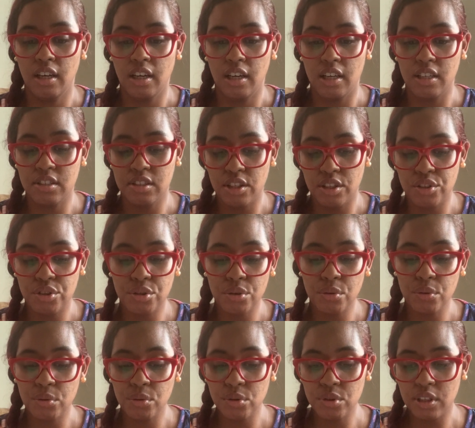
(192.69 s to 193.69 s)
It says
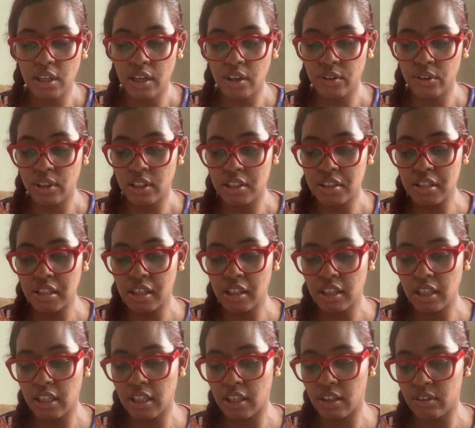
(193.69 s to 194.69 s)
School's Out, a daily
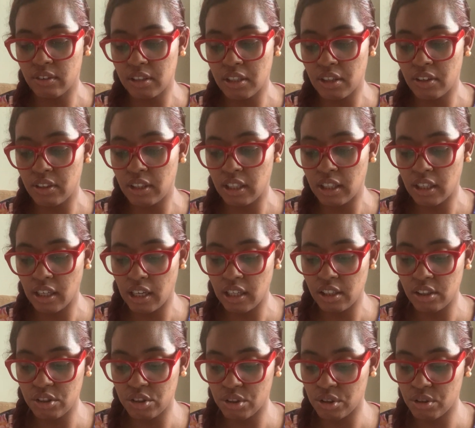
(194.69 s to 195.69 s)
countdown and
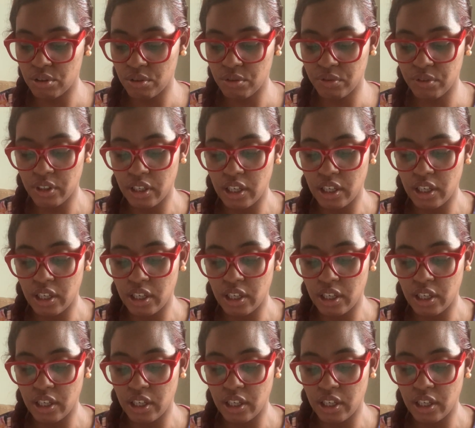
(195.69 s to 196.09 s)
guided journal for